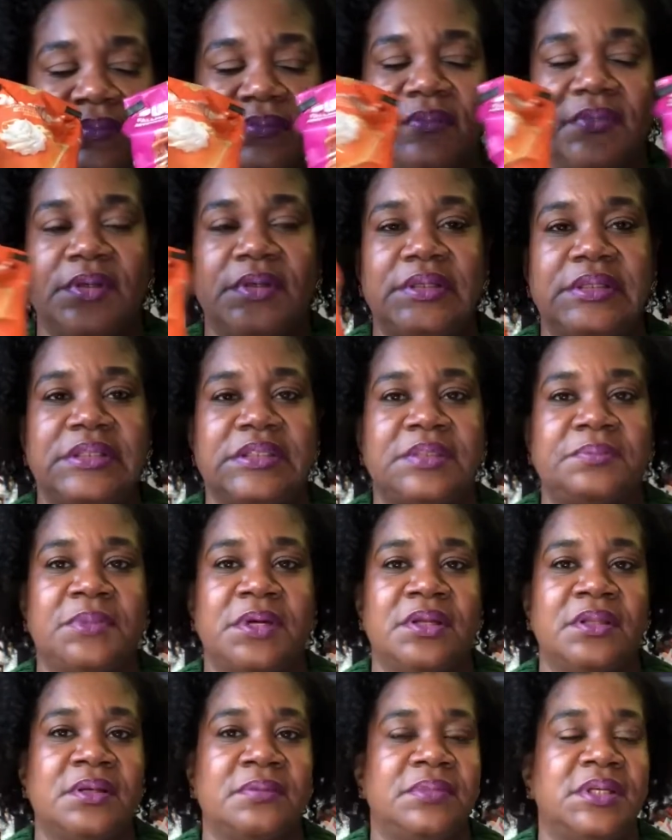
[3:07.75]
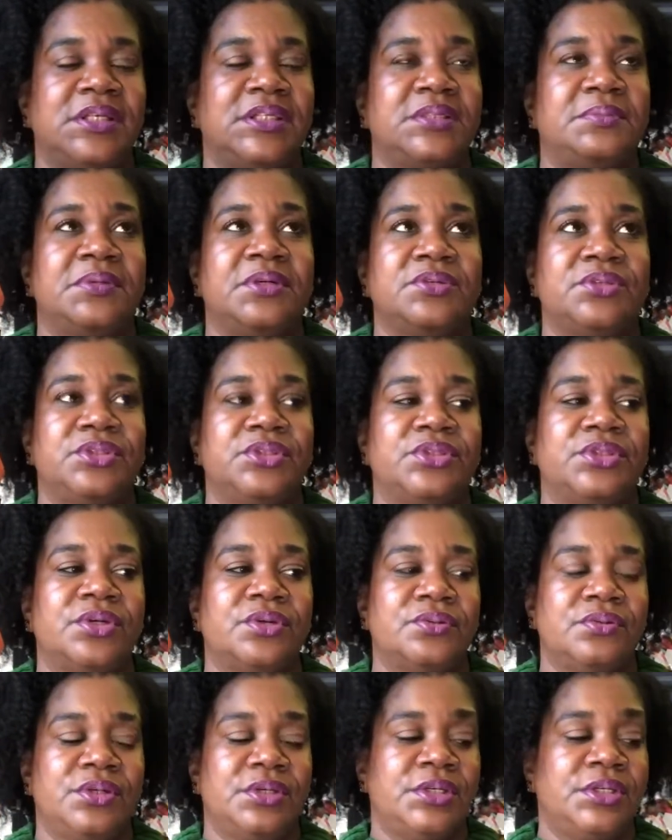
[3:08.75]
You can smell them. They smell
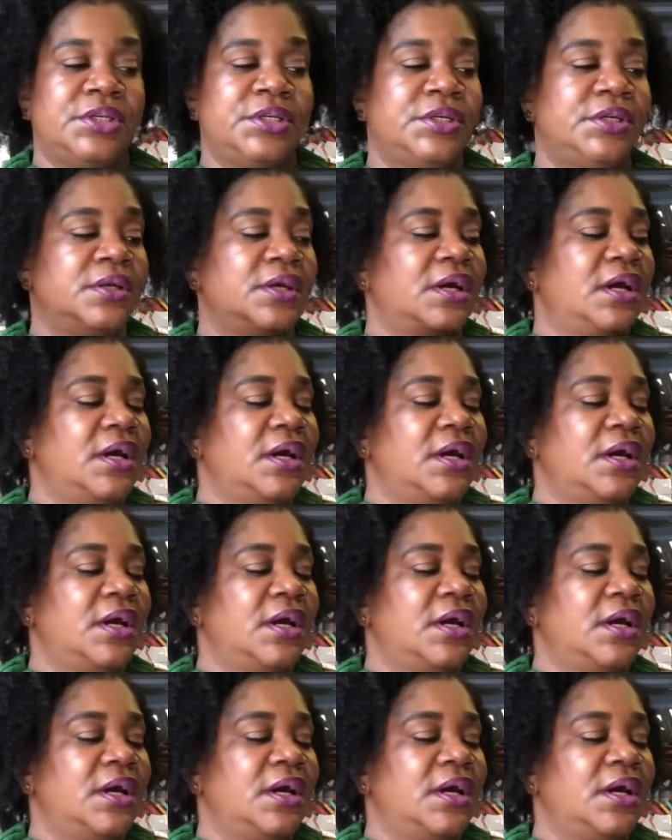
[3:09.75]
so good.